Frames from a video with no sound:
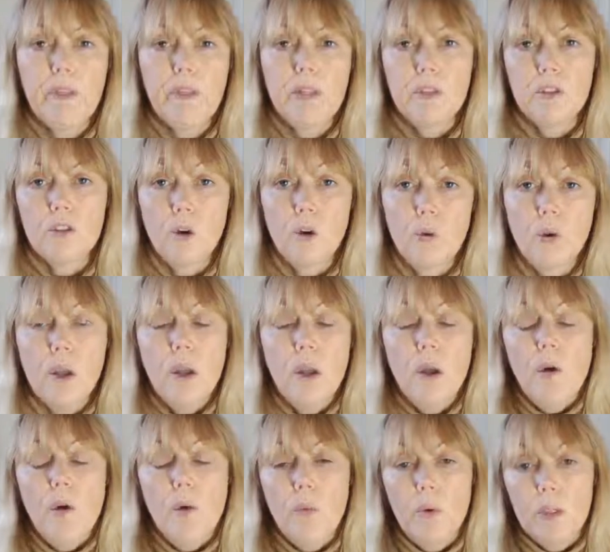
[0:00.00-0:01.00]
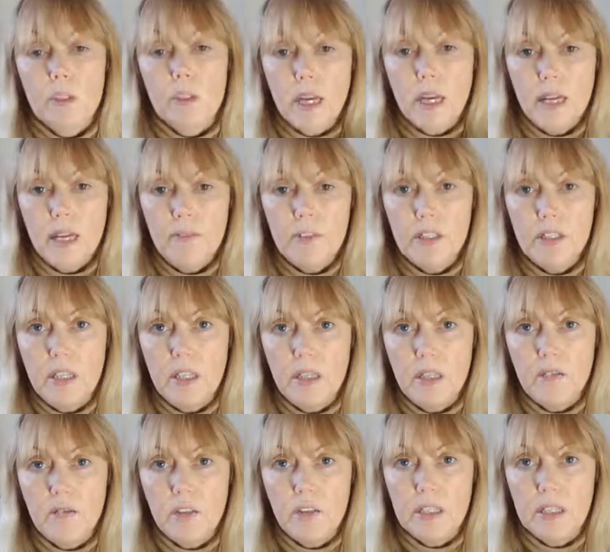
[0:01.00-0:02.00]
So we'll dive into the
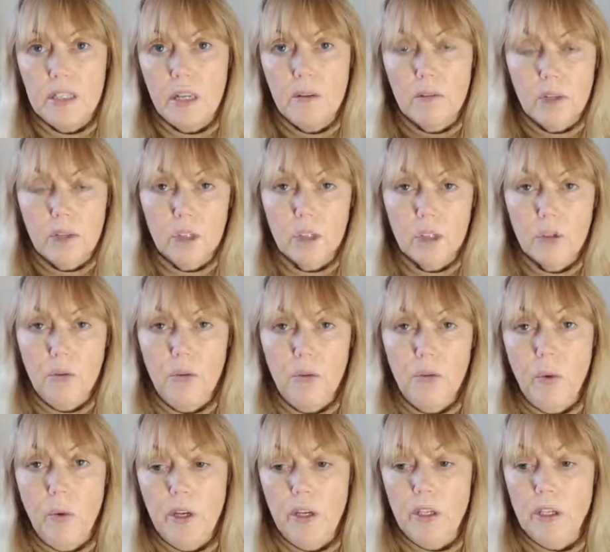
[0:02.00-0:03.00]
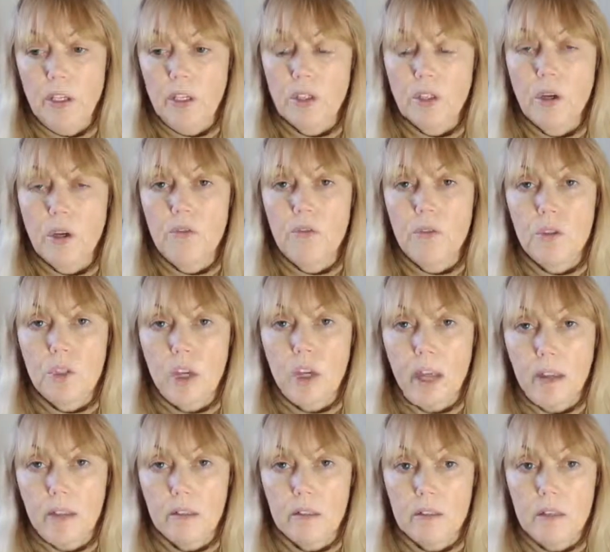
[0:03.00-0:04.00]
interface now, and I'll show you where you need to go to
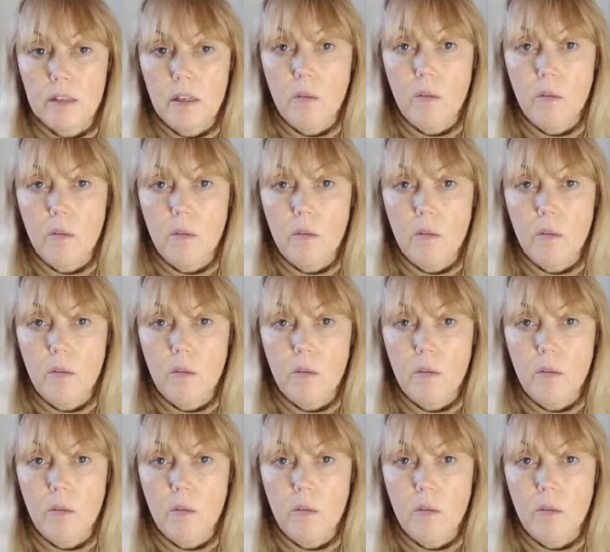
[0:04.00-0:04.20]
check to see